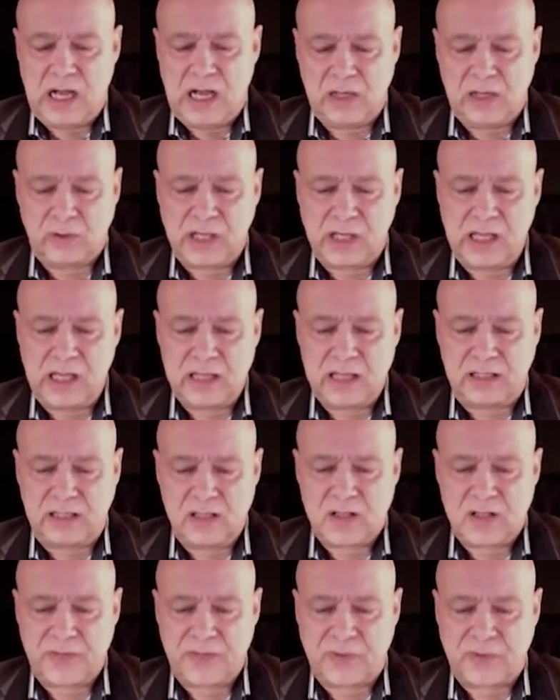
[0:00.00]
looking at
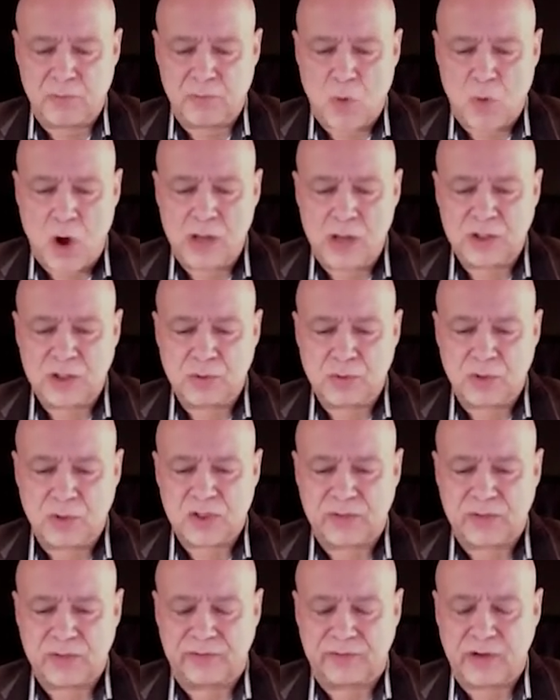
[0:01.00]
these different
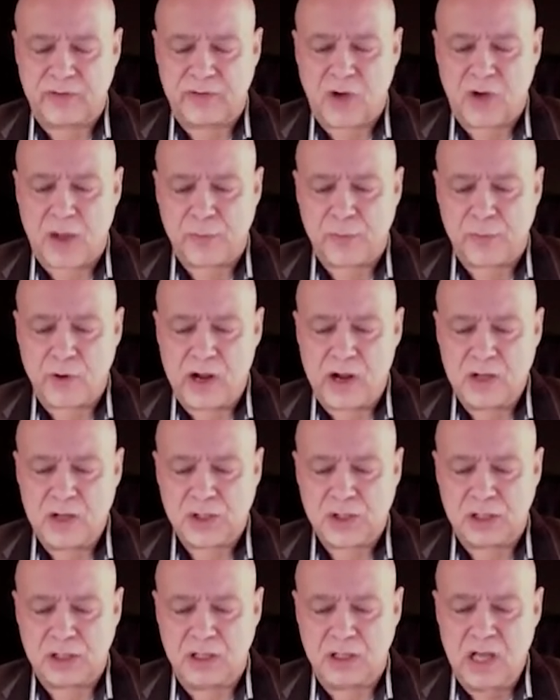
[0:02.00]
modules of
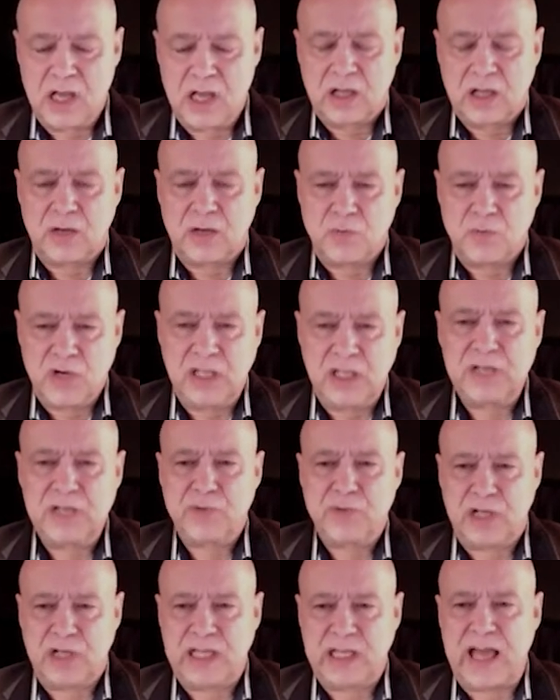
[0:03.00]
operation can
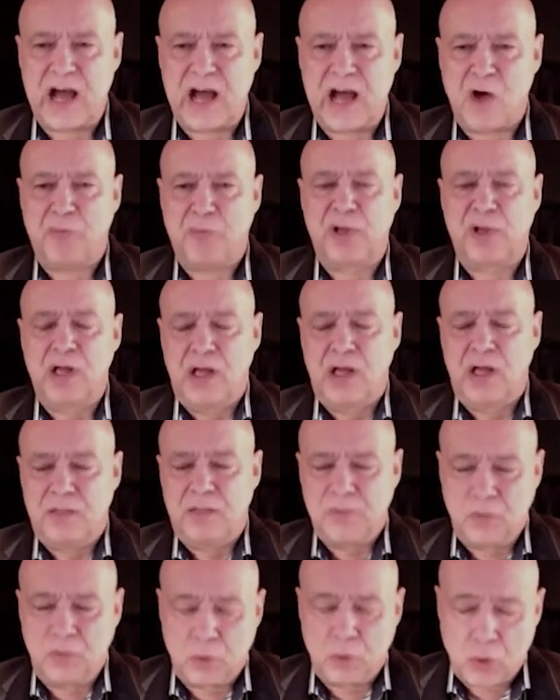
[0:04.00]
really help
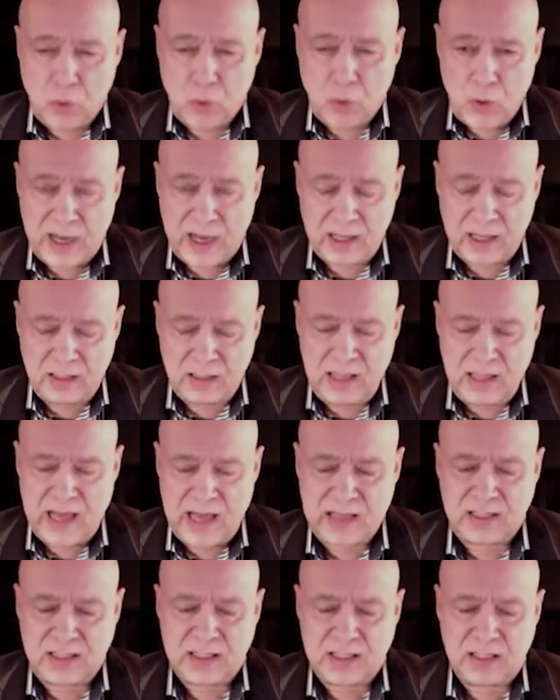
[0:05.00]
quicken
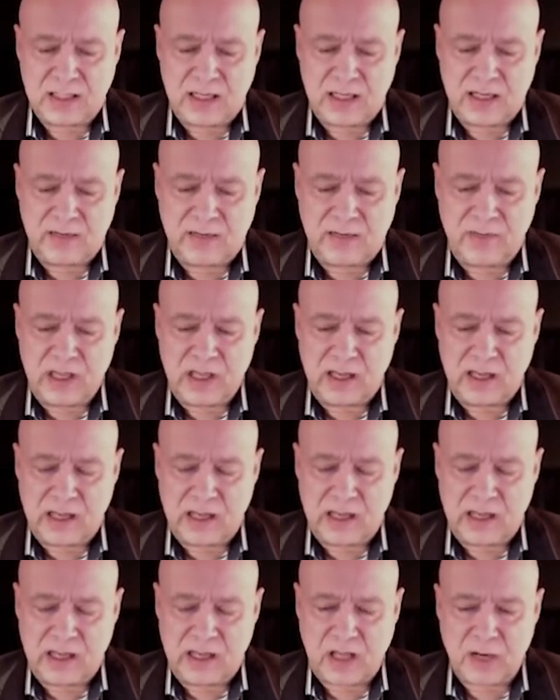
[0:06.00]
that,
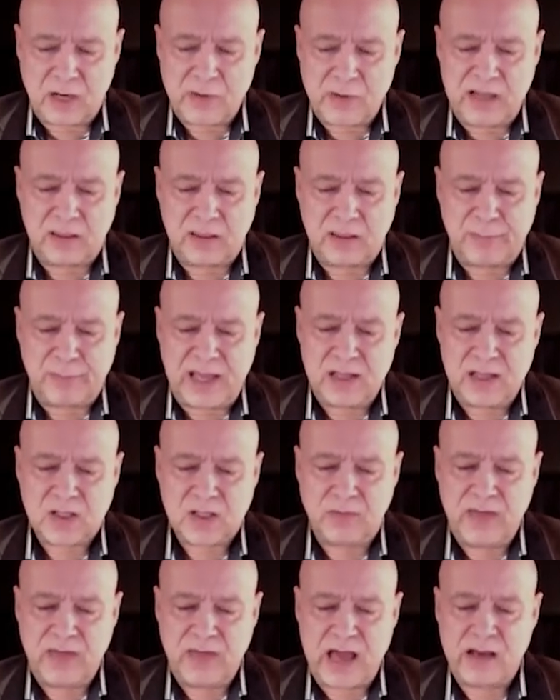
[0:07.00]
accelerate the pace
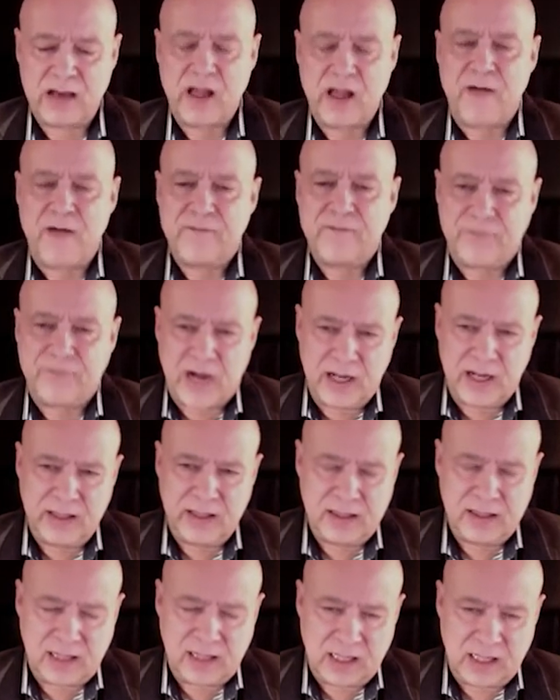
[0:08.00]
of that,
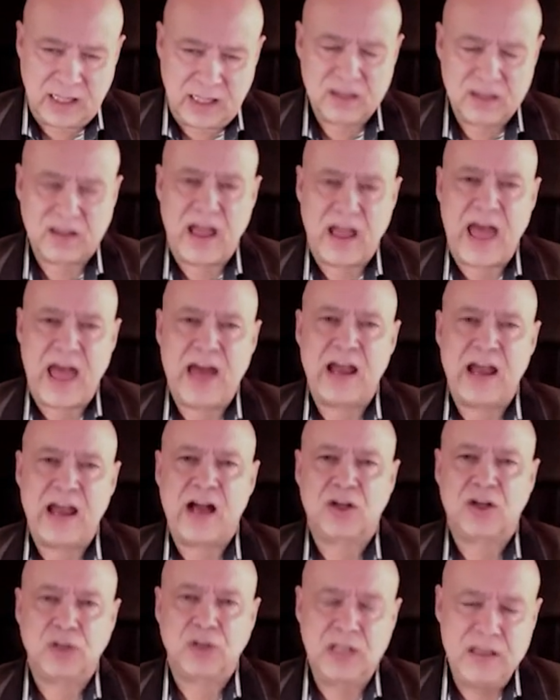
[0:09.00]
find things and
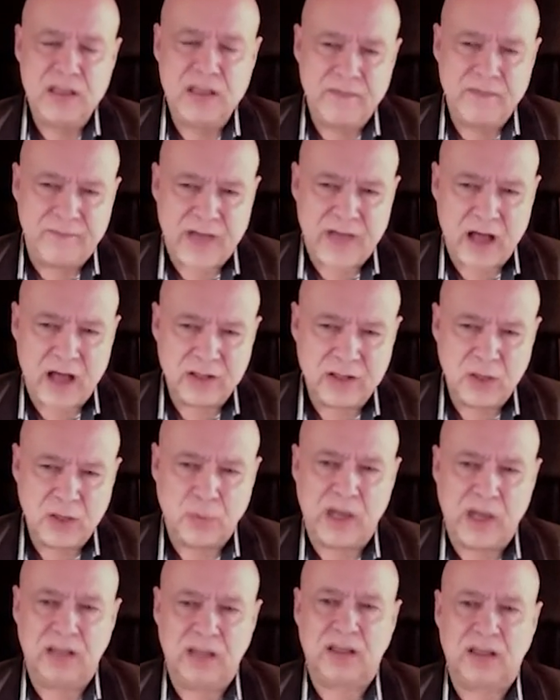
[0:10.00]
actually
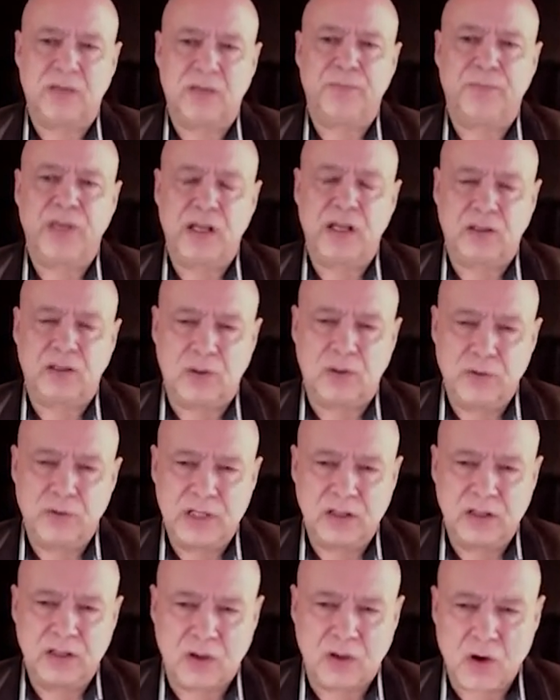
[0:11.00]
evaluate them,
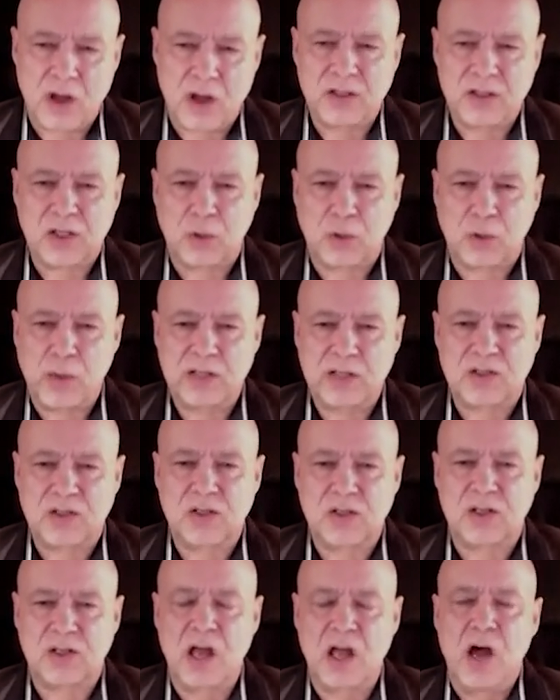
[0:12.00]
including the
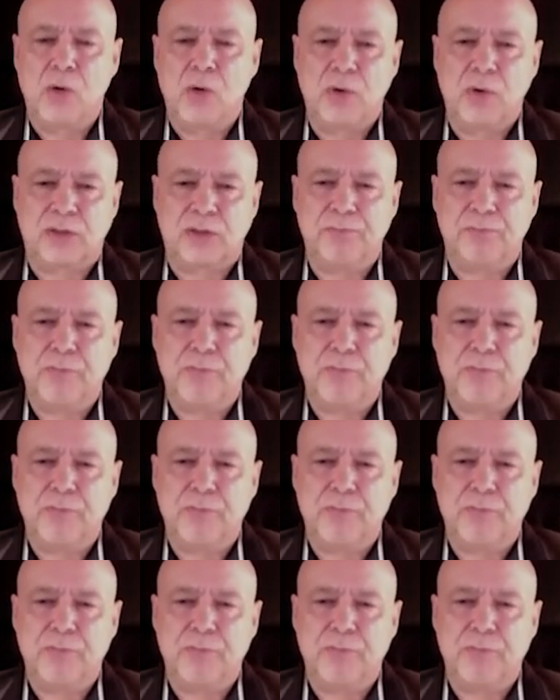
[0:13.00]
consequences, with